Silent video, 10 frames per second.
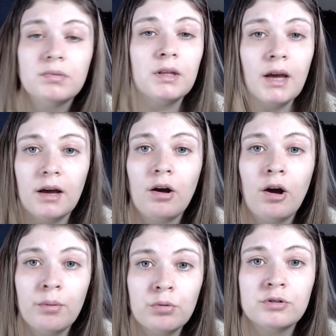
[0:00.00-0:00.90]
yeah,
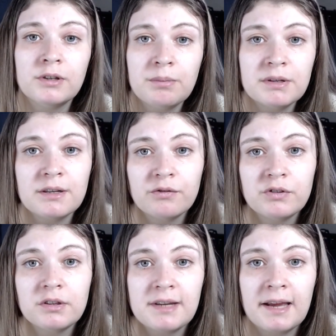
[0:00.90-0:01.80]
I will treat myself
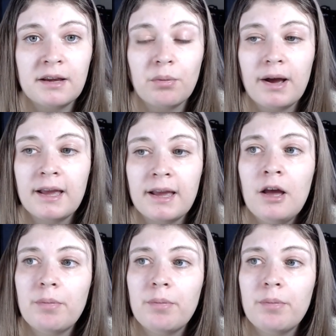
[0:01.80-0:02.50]
to the takeaway